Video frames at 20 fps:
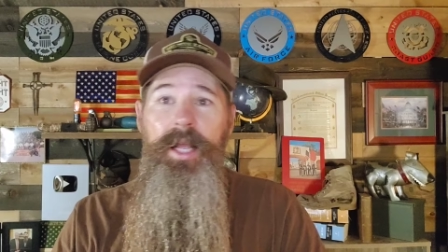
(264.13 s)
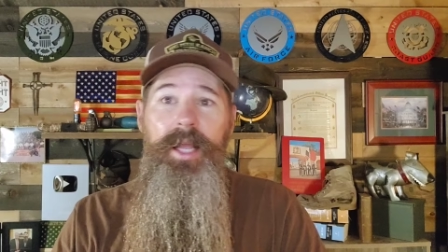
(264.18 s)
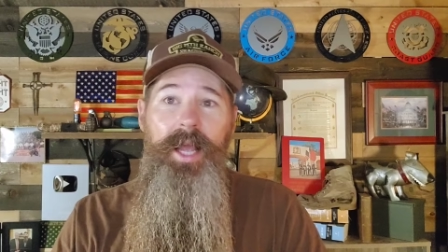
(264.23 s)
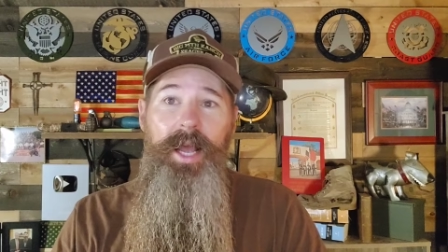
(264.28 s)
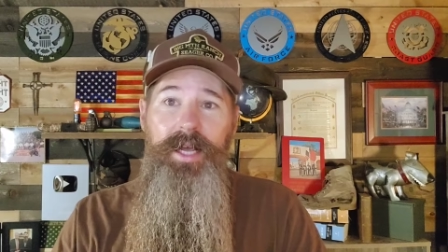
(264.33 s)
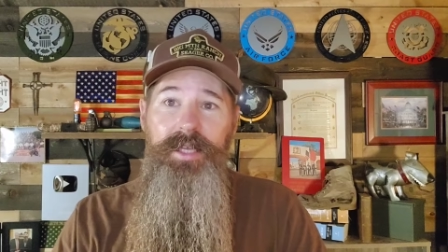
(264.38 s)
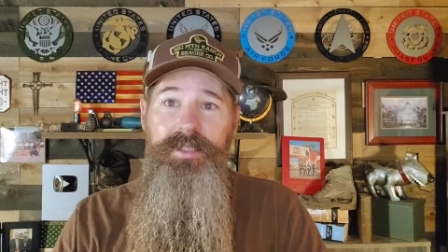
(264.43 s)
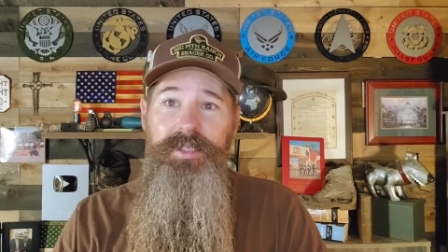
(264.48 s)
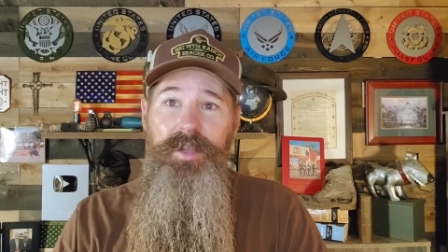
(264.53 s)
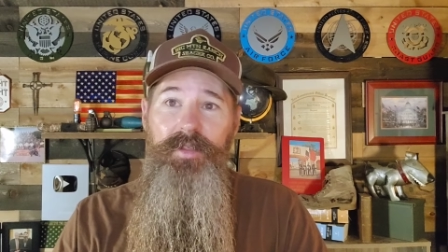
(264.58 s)

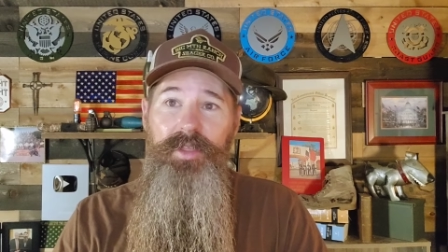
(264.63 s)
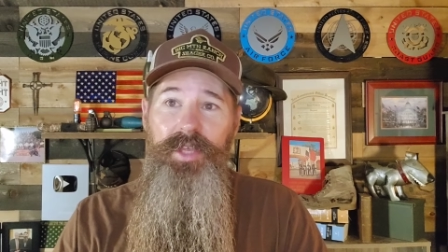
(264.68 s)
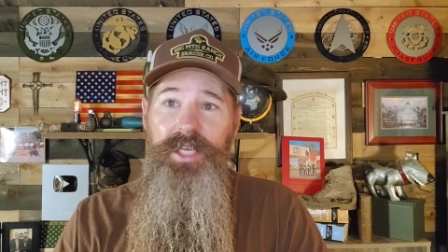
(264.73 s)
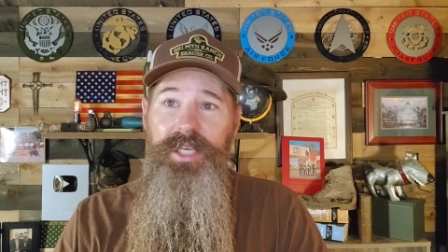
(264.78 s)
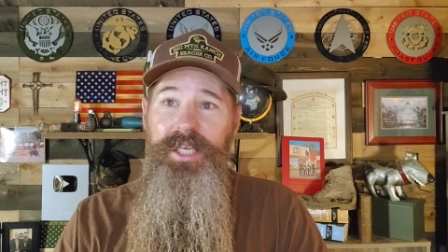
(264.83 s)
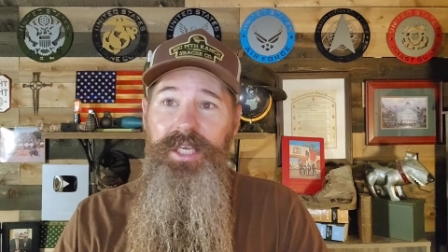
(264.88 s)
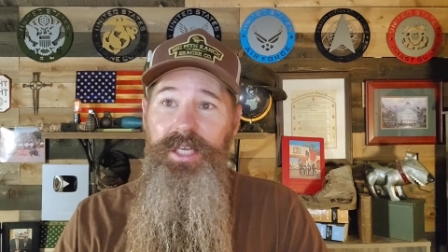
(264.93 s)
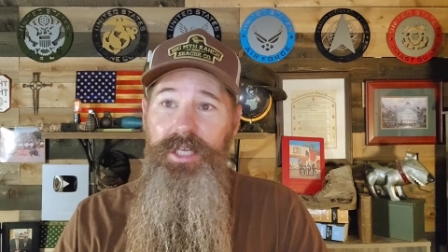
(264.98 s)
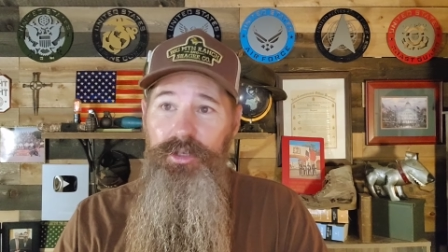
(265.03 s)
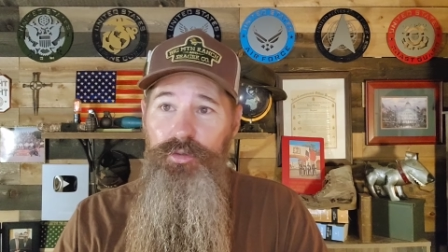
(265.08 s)
as the
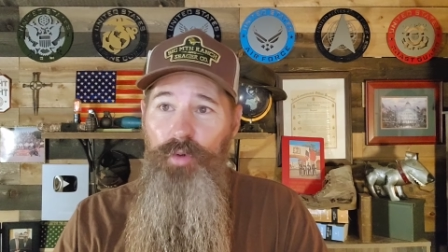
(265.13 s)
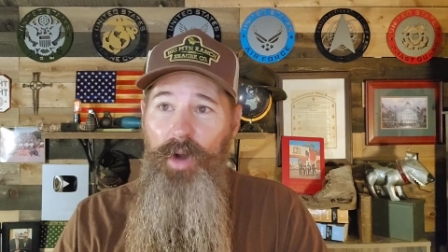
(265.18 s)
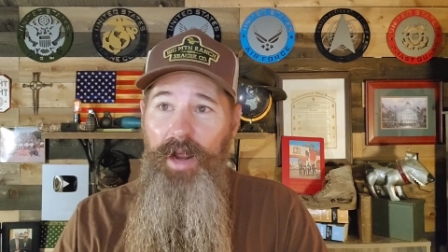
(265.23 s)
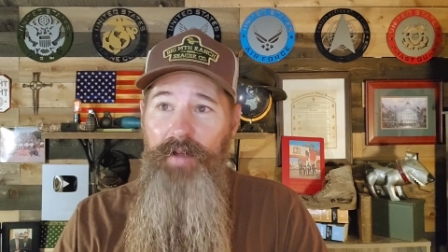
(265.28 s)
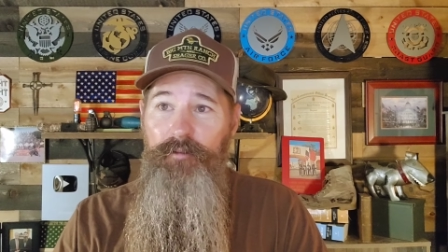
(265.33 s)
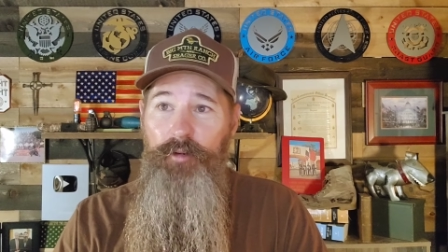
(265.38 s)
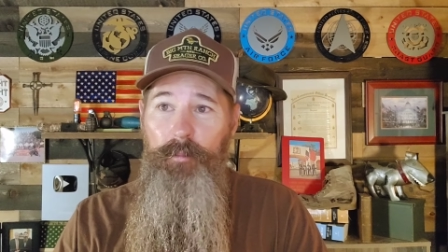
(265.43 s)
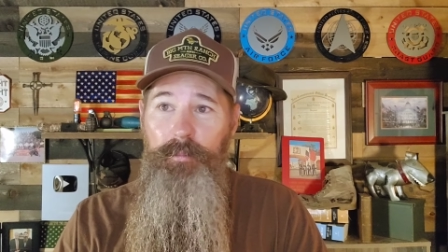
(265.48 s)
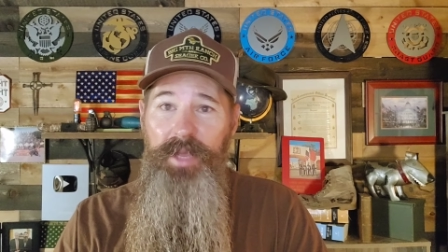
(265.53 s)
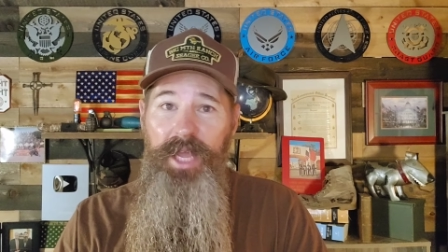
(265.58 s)
key
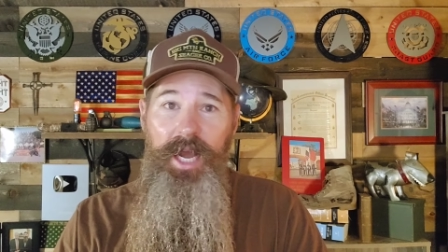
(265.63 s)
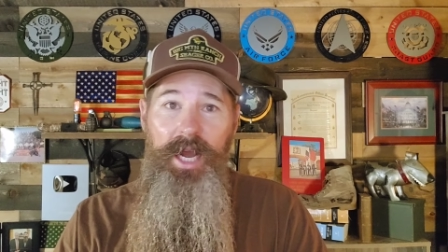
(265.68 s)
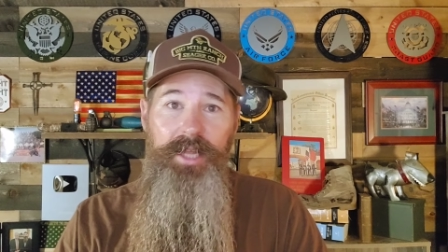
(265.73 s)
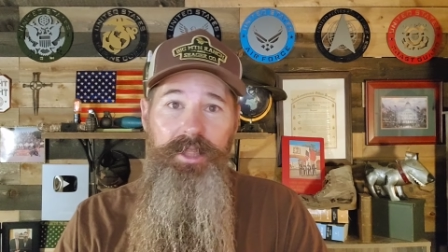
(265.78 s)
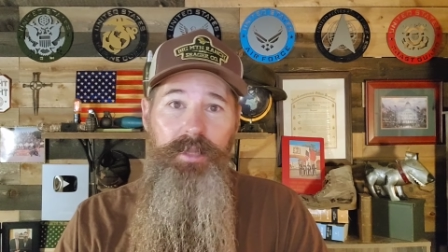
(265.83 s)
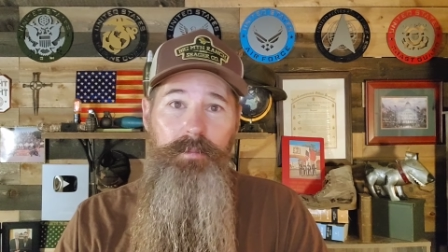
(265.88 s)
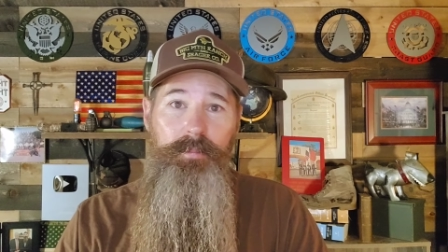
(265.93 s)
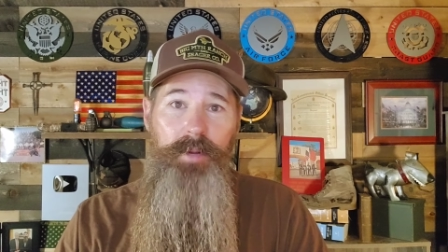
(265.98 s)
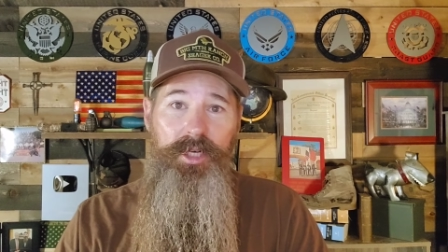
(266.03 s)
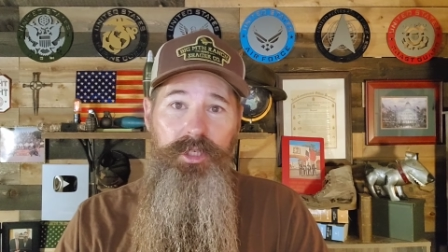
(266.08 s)
driver
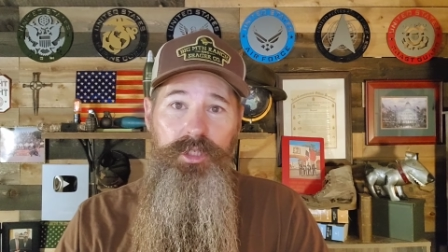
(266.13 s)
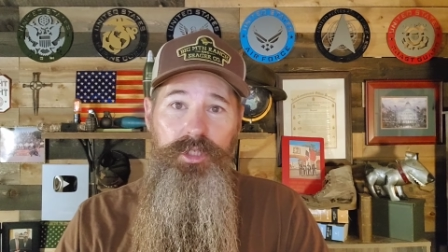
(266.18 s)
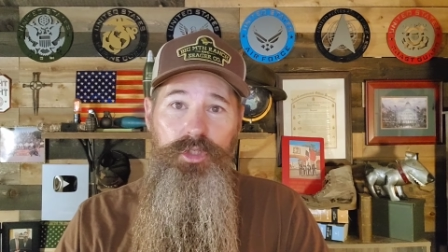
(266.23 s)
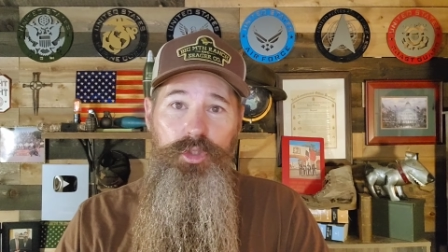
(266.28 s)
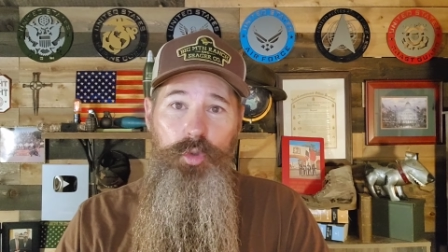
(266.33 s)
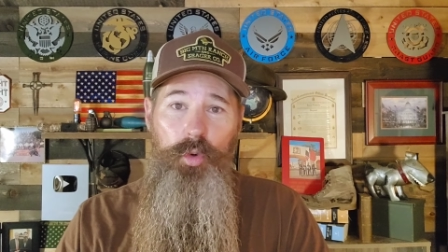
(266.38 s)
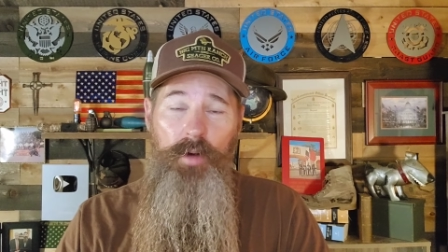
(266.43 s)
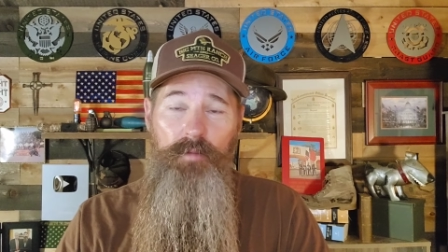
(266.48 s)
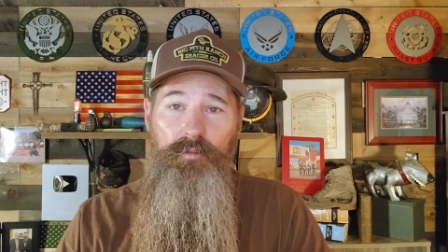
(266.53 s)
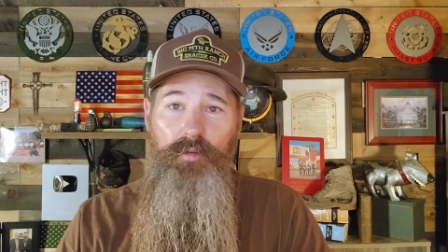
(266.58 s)
behind the budget
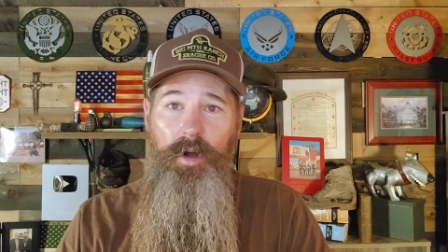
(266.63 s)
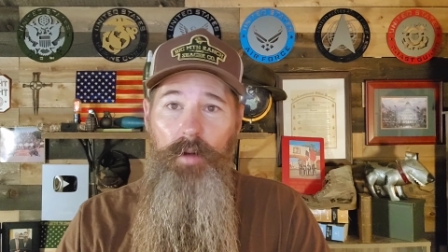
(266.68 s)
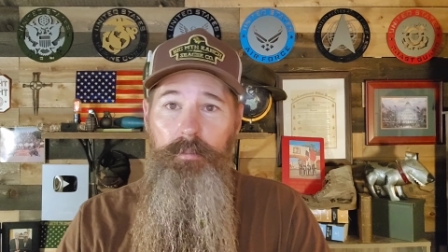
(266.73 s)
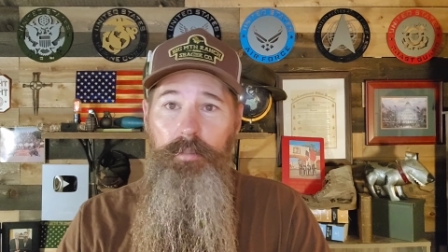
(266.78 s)
shortfall,